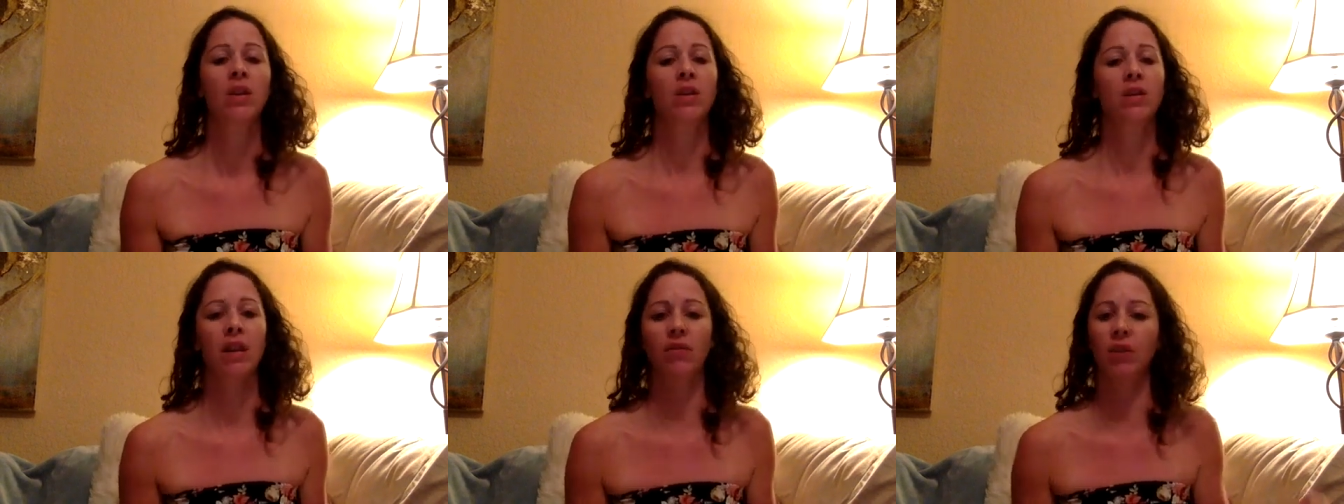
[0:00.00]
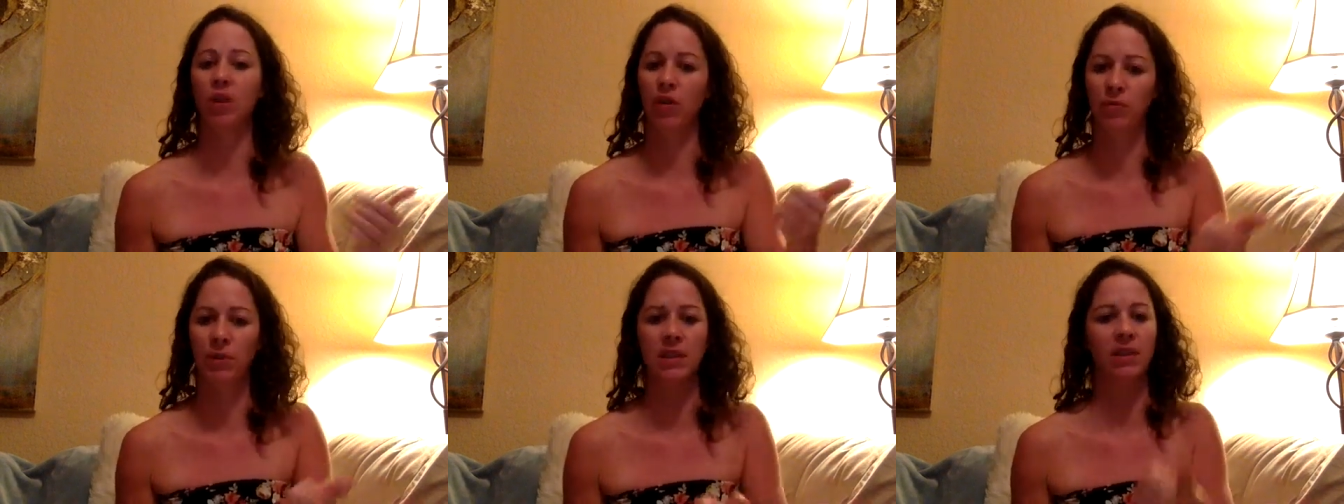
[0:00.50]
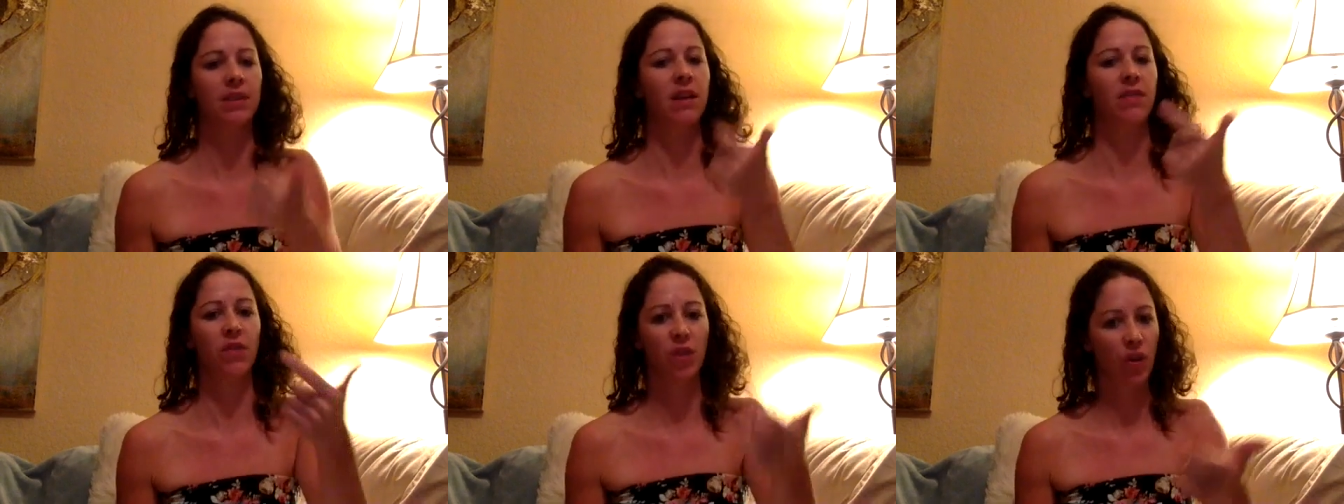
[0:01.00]
There's never enough business,
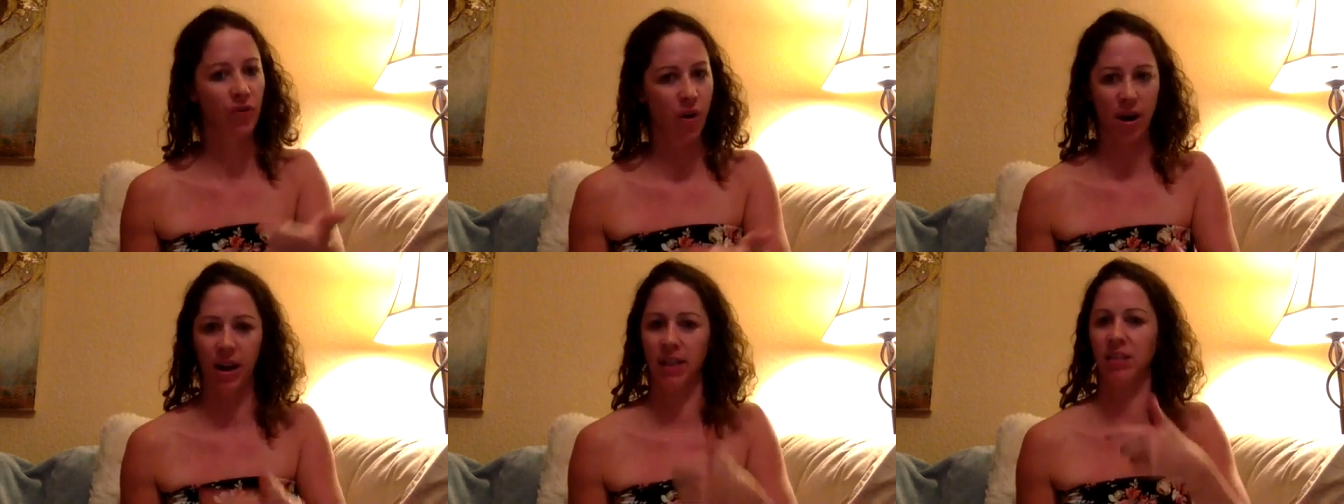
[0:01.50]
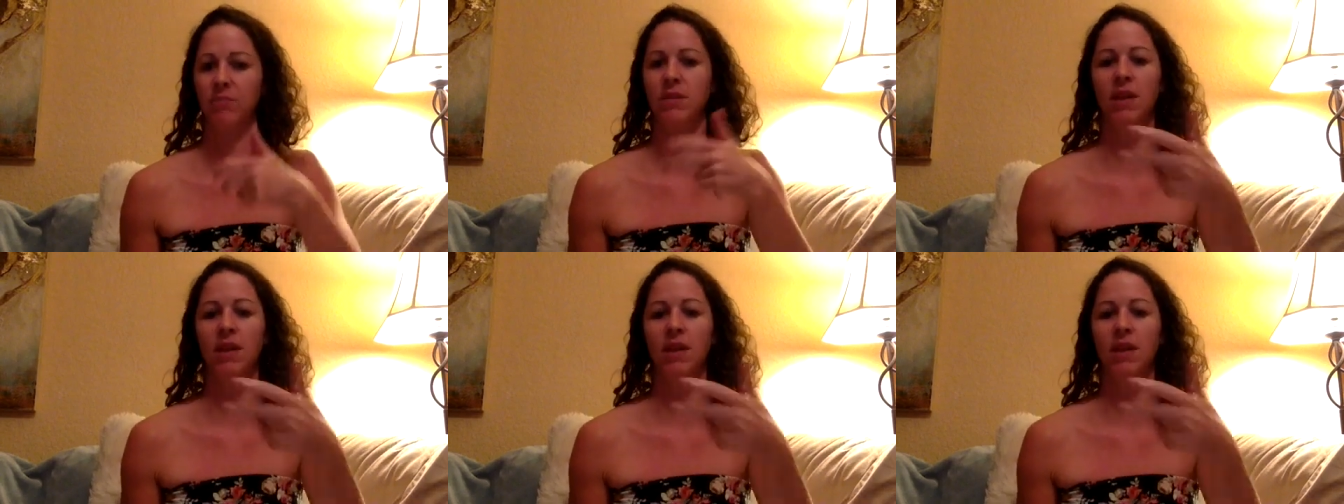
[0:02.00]
never enough orgasm,